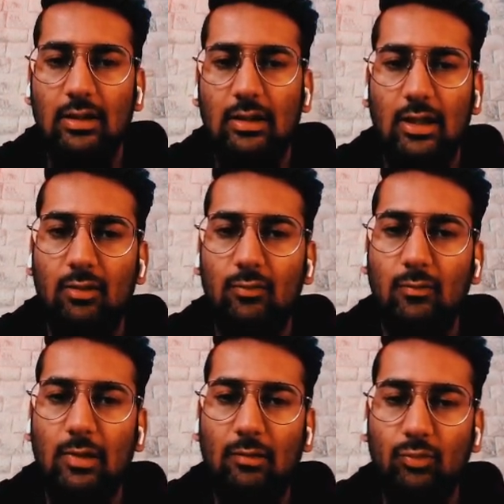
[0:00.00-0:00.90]
and we
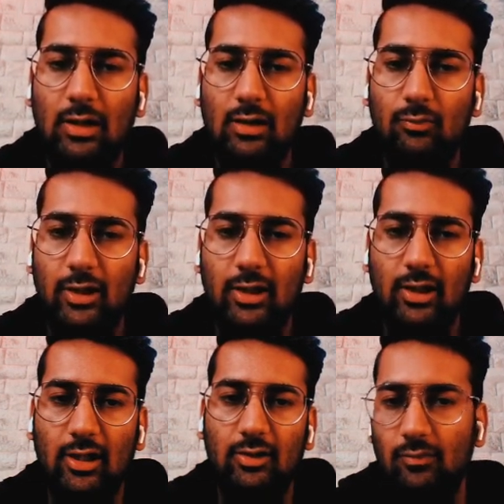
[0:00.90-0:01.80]
will have to calculate
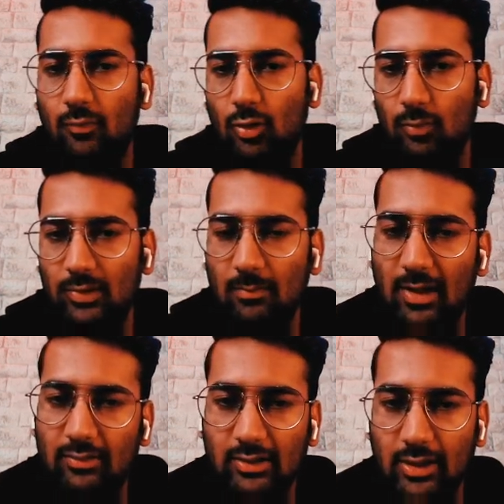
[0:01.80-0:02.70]
here in this for loop the
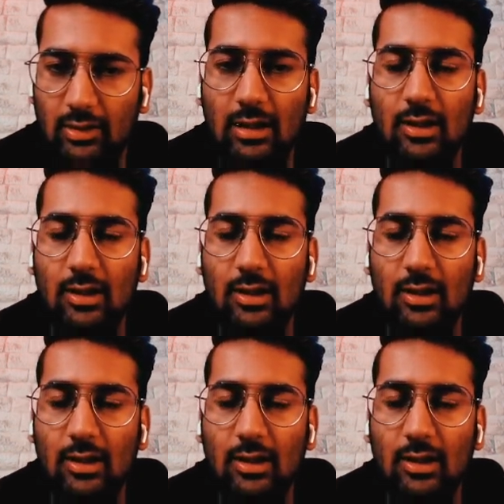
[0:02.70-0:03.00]
max len.